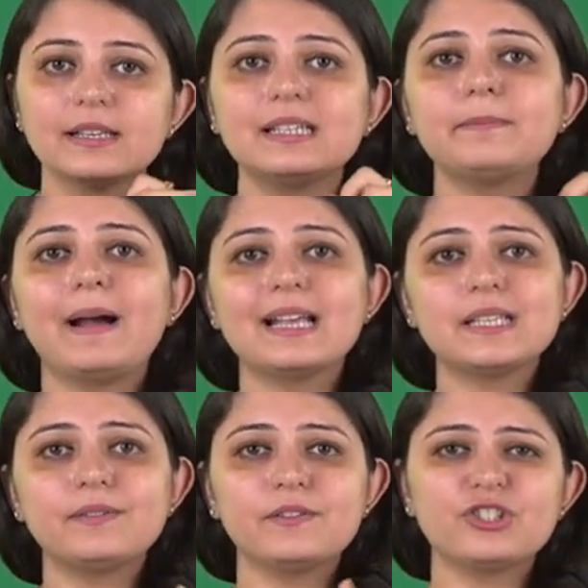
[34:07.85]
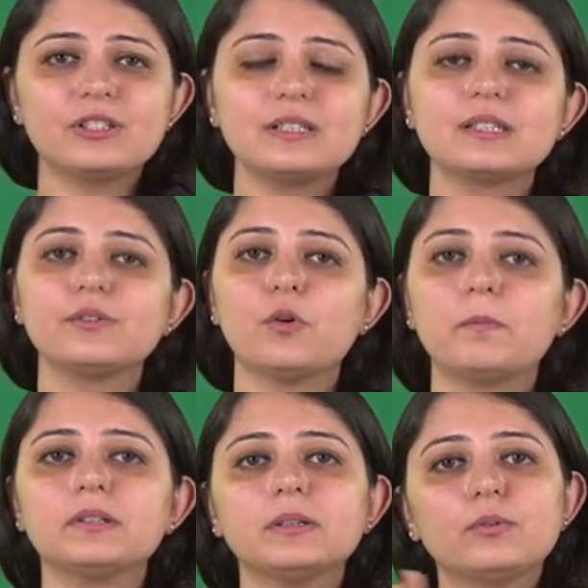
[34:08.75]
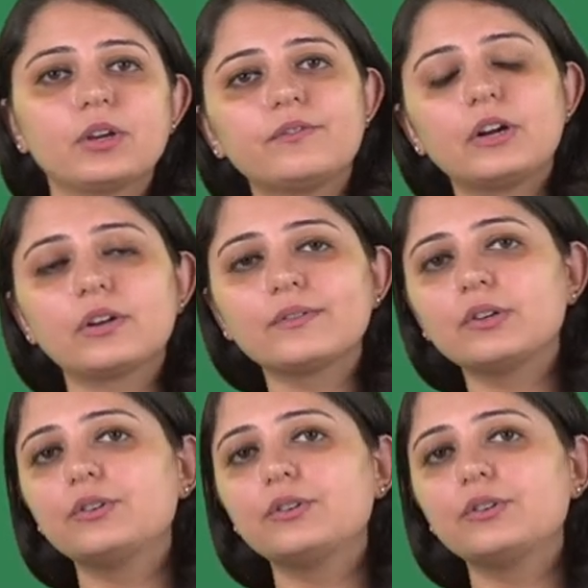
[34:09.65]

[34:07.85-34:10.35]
See, passive revision is you've opened the book in front of you,